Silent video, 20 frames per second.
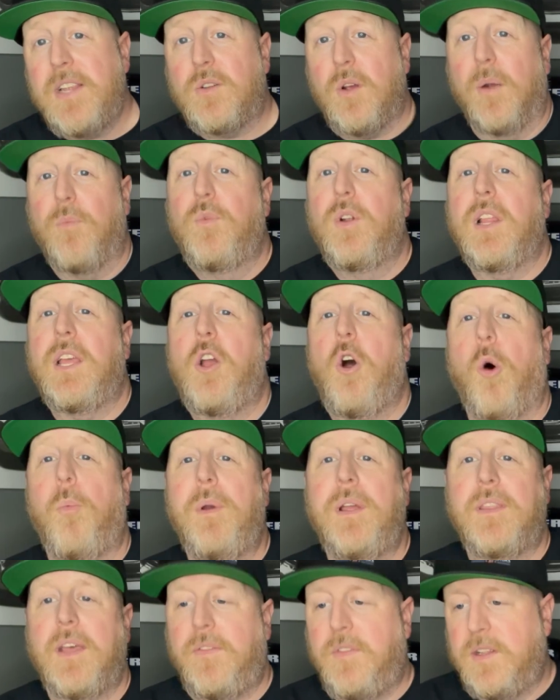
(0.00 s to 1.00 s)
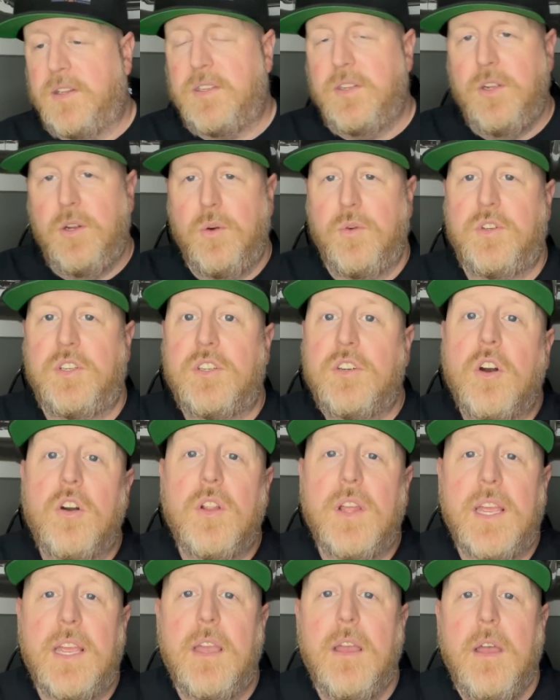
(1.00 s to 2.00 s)
So I'm really hoping that this new
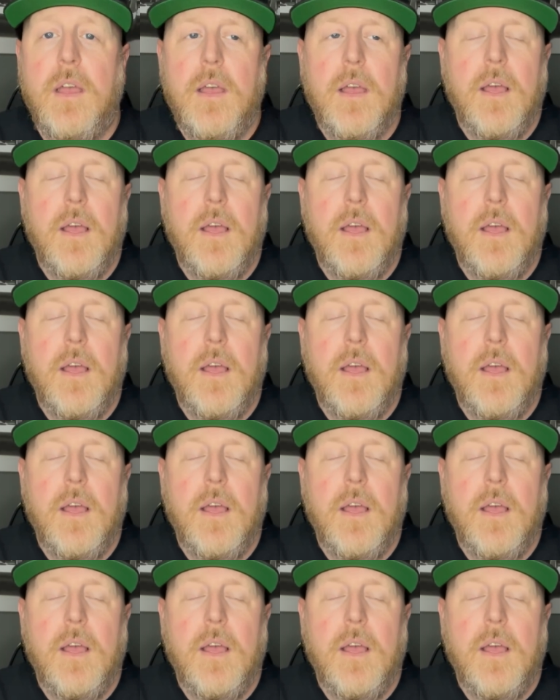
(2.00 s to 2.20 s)
Sterling